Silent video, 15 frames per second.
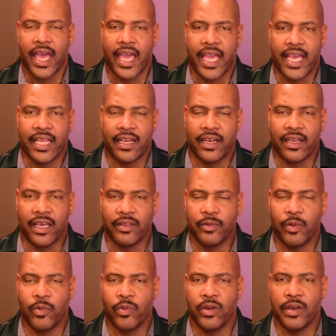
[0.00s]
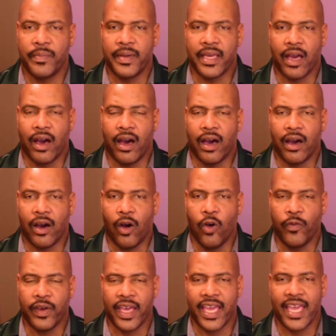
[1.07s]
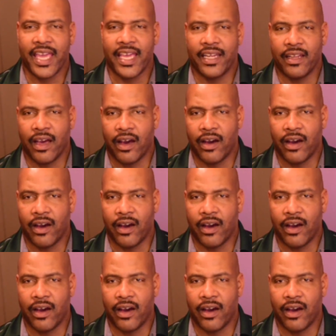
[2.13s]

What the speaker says: And another one would be overhead